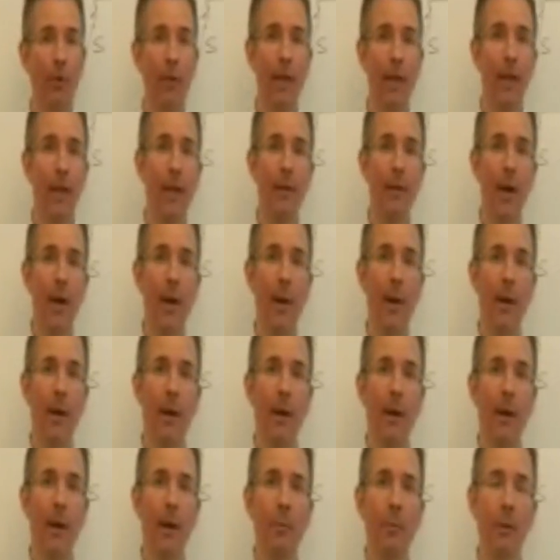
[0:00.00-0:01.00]
They keep
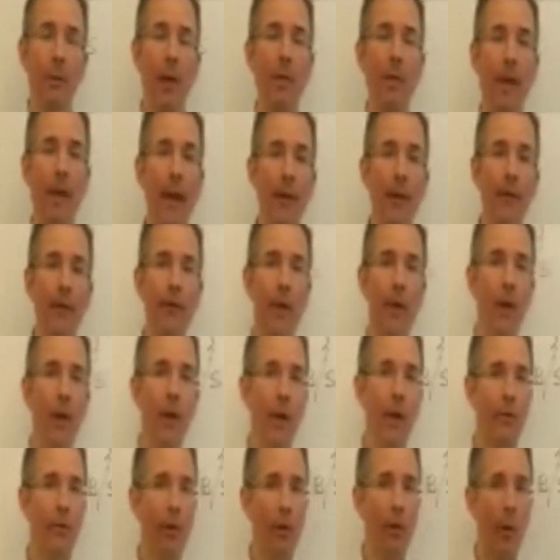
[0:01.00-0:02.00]
going. But nonetheless,
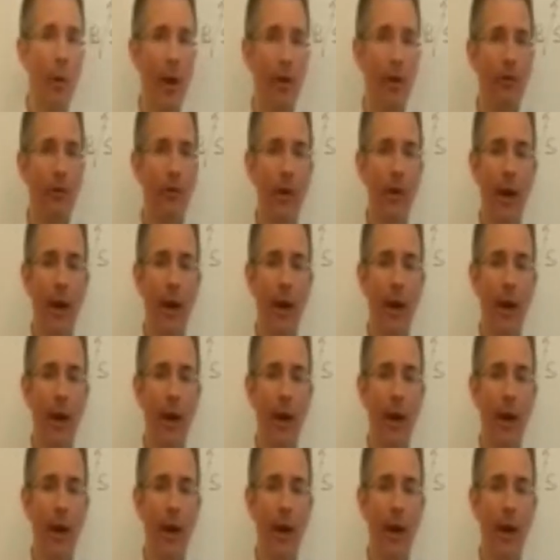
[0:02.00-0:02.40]
as a quick